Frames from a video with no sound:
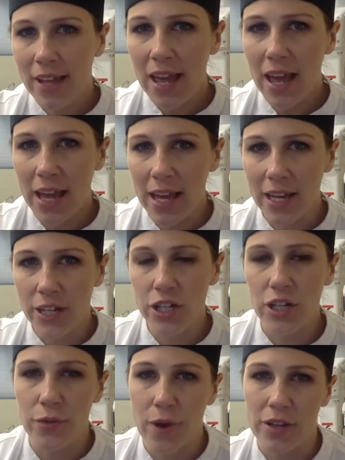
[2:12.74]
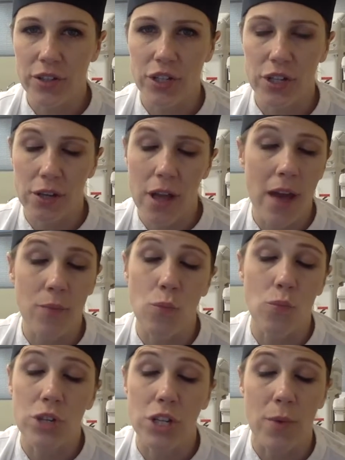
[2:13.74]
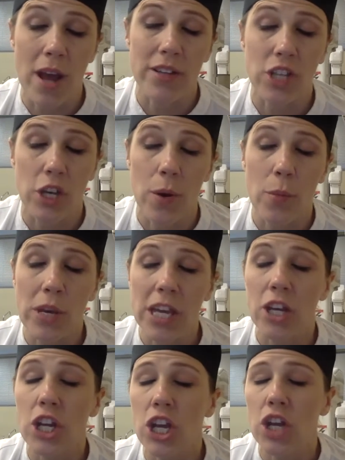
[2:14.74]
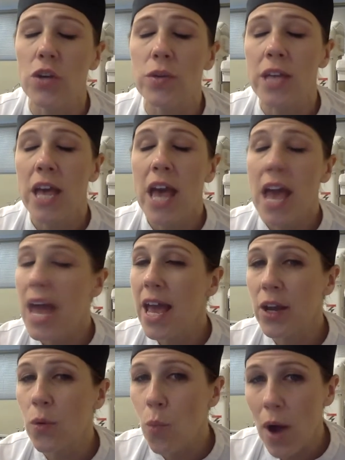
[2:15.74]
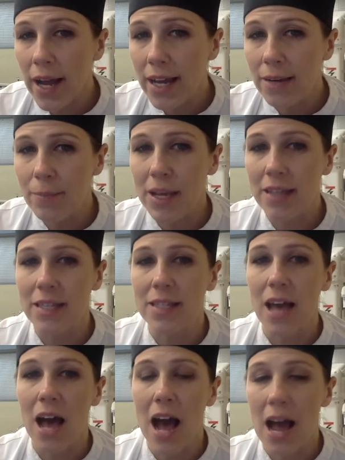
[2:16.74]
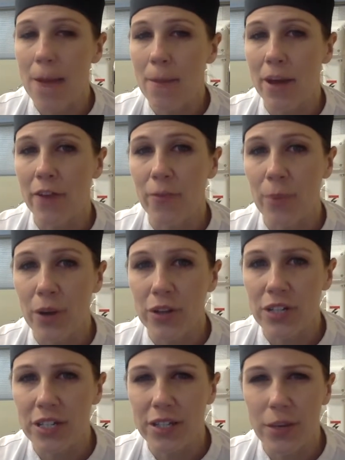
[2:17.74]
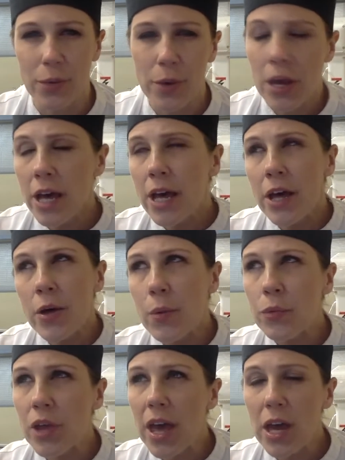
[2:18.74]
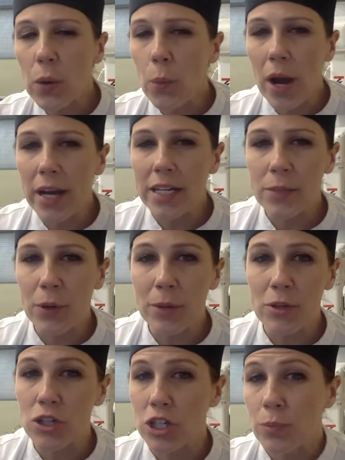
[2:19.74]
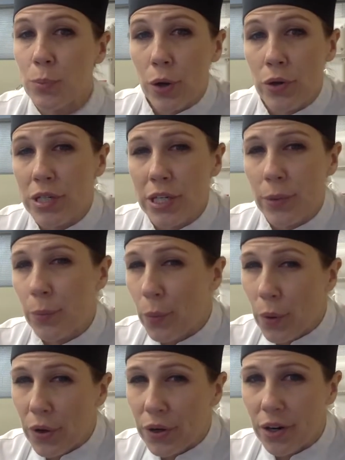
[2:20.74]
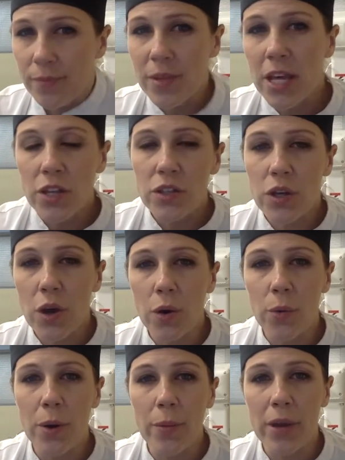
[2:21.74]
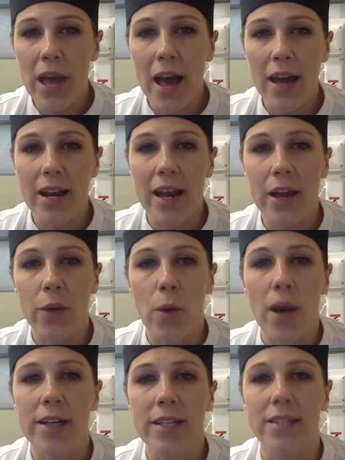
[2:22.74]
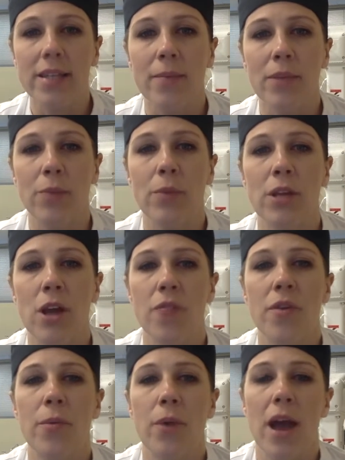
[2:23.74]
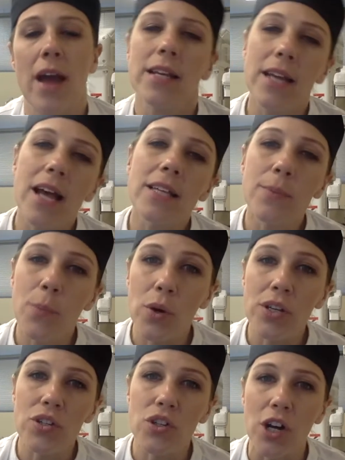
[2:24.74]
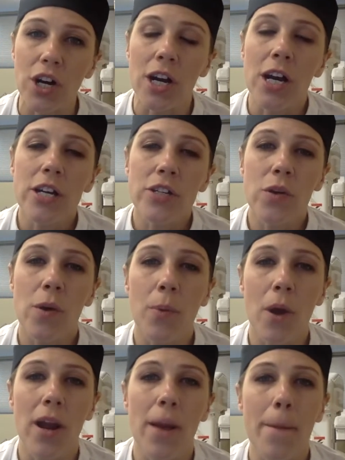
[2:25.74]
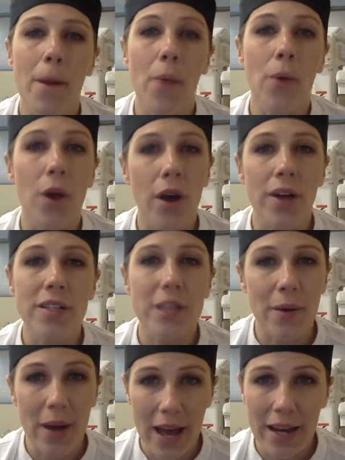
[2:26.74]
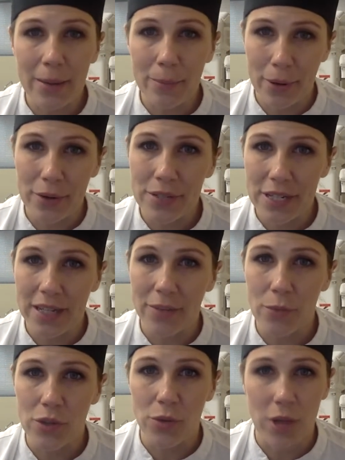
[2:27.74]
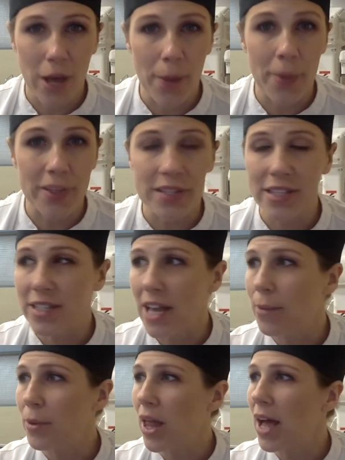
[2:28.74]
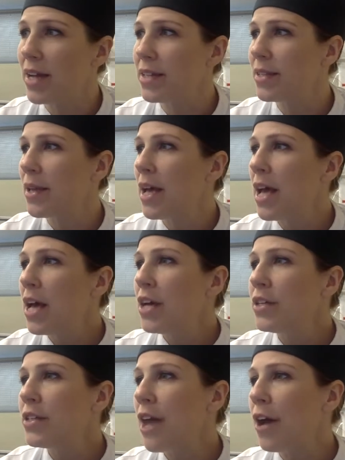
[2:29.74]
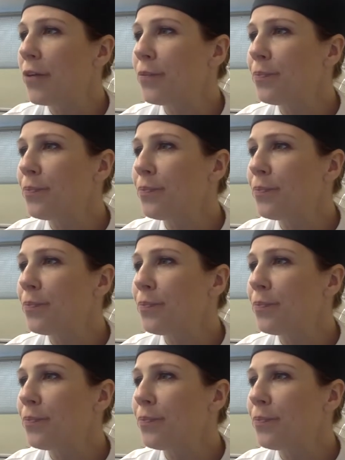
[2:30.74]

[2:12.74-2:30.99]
egg to the rescue. And we can use egg white because it's a high amount of protein. So the egg white is pretty much just protein and water. So when we add an egg white to something, we know that we're adding, yes, moisture to a product, but we're also adding protein, which will help us to stabilize. So